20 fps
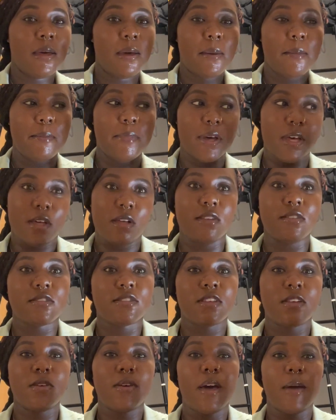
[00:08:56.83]
But
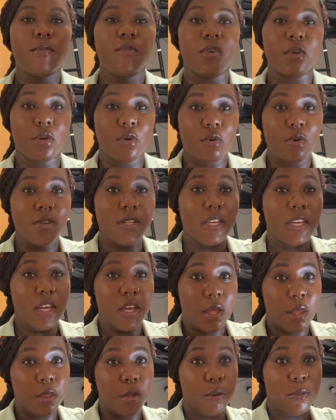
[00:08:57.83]
also I'm recording
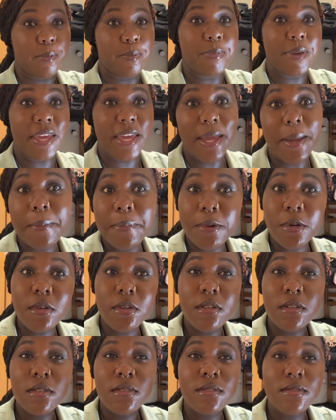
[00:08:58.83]
other
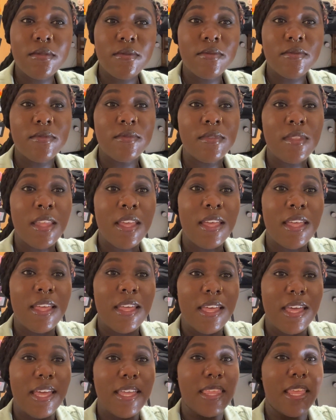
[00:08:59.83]
people,
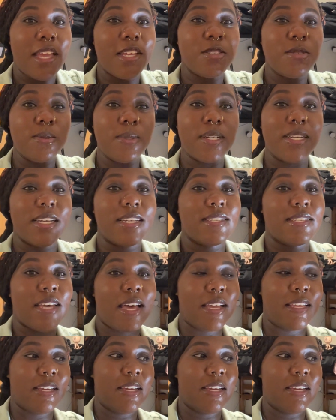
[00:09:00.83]
and that's where it gets kind of